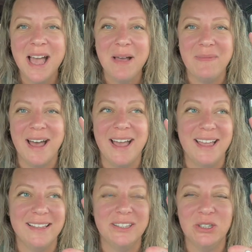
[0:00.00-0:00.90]

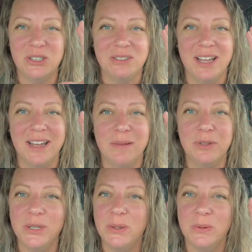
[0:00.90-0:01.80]
my little uh,
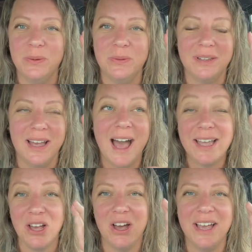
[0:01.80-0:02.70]
blue
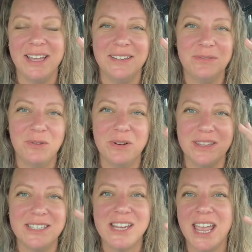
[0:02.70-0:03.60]
icon for
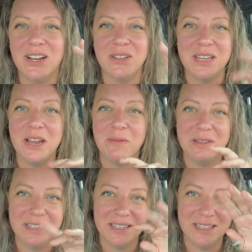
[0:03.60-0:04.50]
the channel, you know,
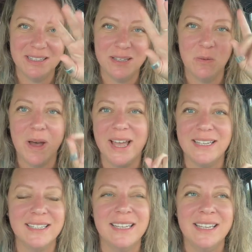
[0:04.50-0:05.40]
with the, the
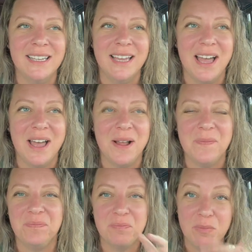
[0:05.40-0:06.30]
white
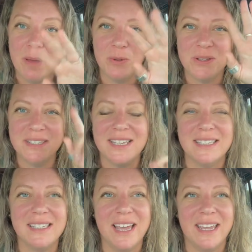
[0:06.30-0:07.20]
um, bubbles.
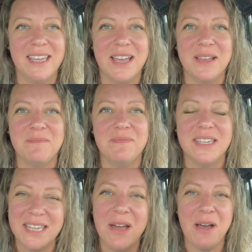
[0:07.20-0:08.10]
It's like, um,
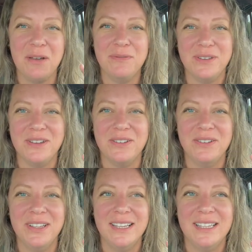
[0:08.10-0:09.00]
that's how I
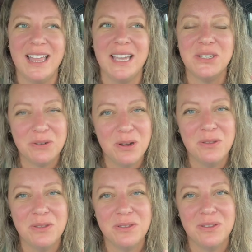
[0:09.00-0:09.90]
feel like
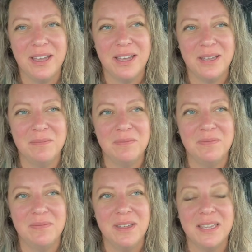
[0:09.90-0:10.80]
truth um,
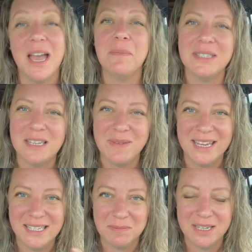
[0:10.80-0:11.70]
comes to
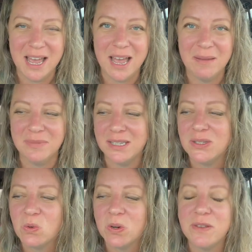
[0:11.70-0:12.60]
me sometimes.
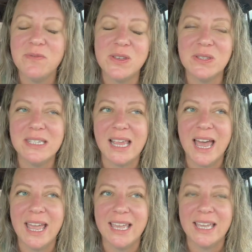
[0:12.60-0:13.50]
It sort of feels
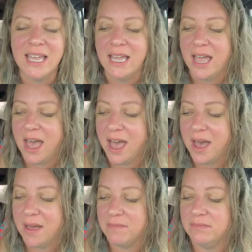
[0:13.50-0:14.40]
like,
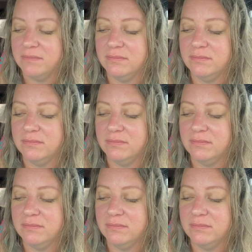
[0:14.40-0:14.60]
um,